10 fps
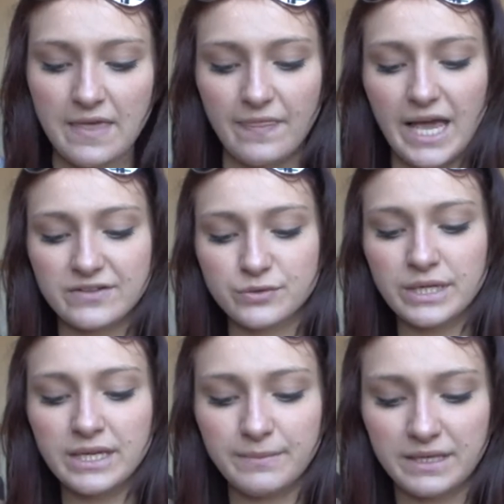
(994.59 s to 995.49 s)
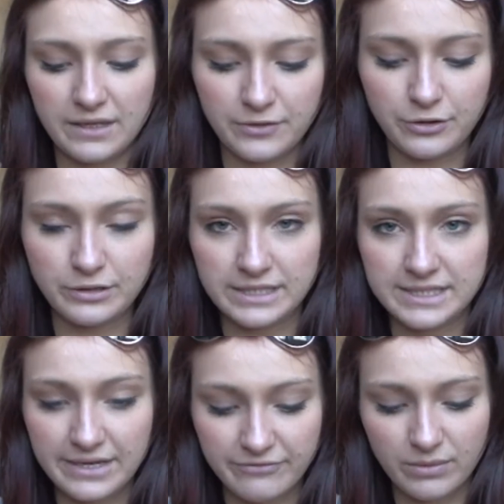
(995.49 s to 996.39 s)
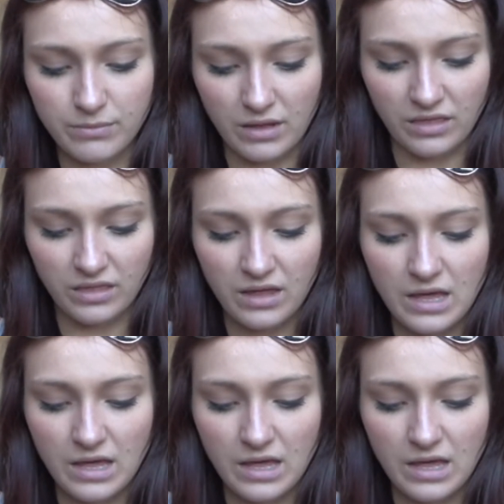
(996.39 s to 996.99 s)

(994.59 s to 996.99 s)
They have 20 million users every month.